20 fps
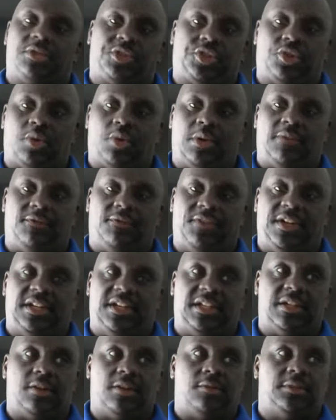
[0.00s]
short
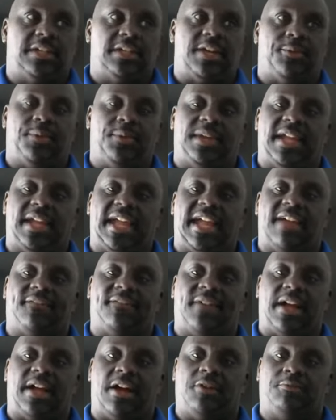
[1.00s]
video that we
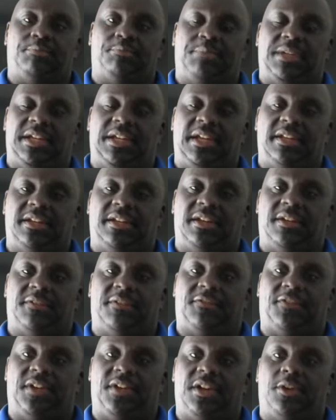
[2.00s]
have out being in the
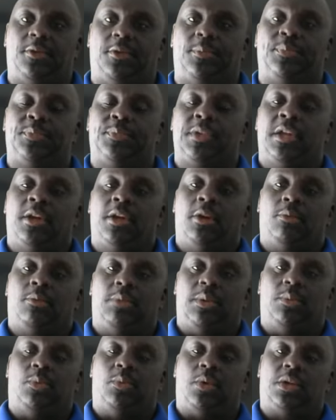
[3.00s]
field.
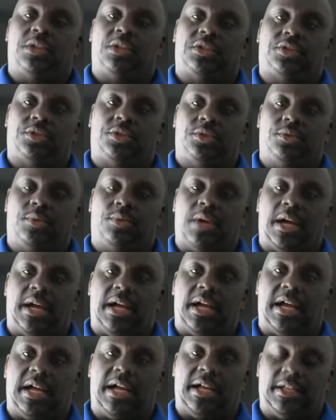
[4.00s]
We wanted to
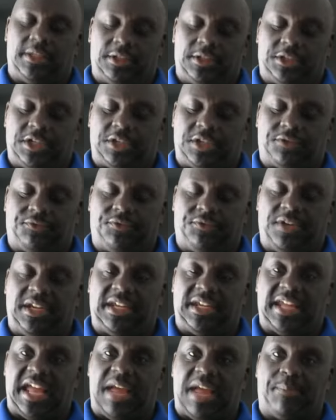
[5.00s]
just
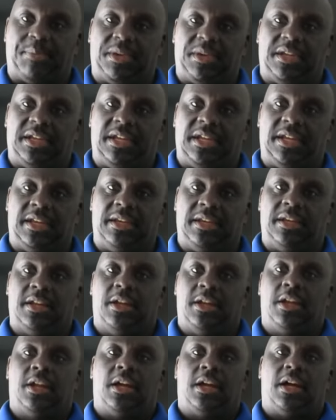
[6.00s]
recap again
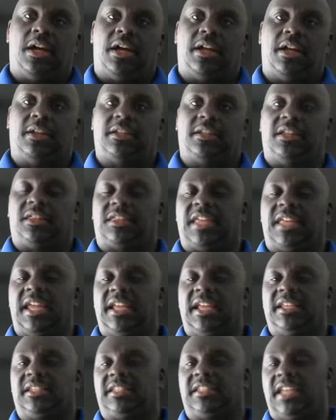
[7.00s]
the
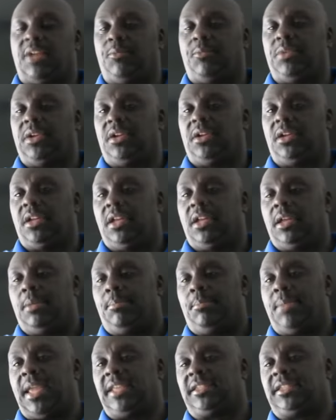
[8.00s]
things that we are
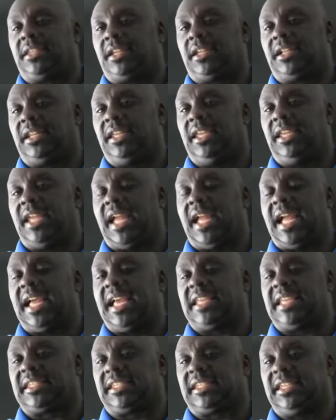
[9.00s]
basically
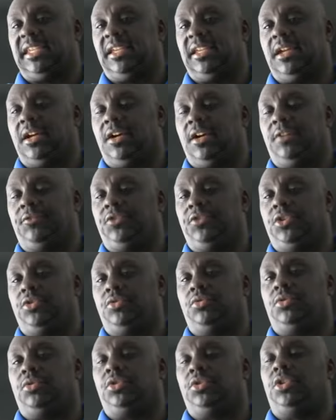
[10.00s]
asking of
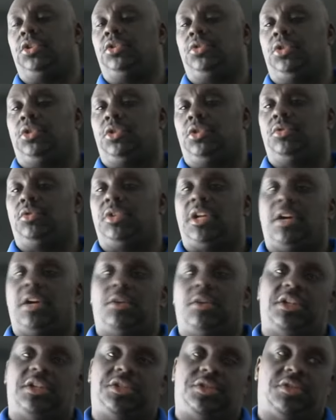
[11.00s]
you. You do
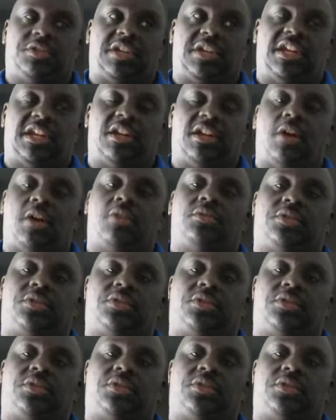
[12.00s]
know that you can go